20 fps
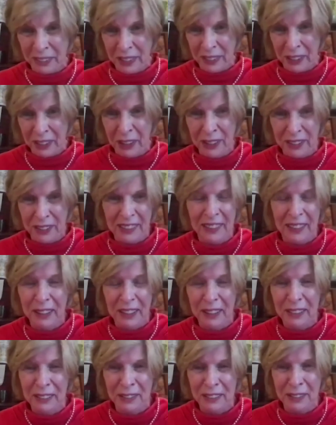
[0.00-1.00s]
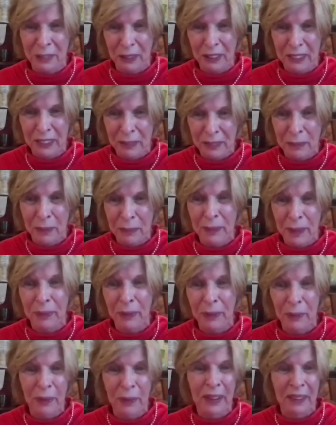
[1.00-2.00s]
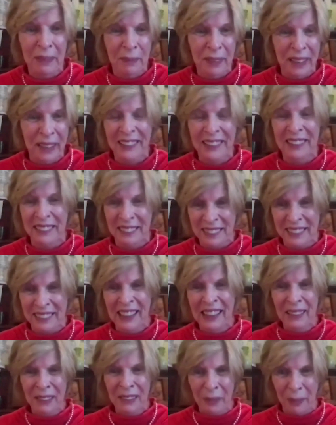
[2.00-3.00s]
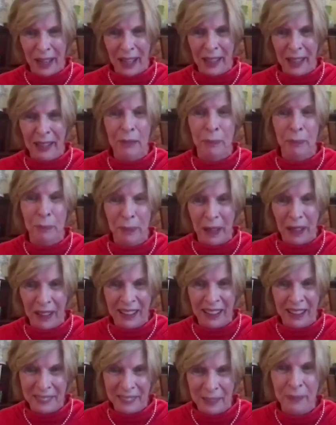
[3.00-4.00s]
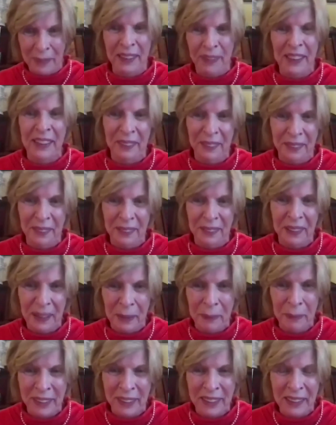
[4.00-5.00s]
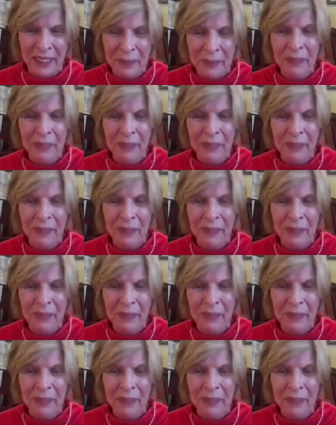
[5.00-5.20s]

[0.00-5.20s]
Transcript: because the construction people want to make this granite block something other than empty.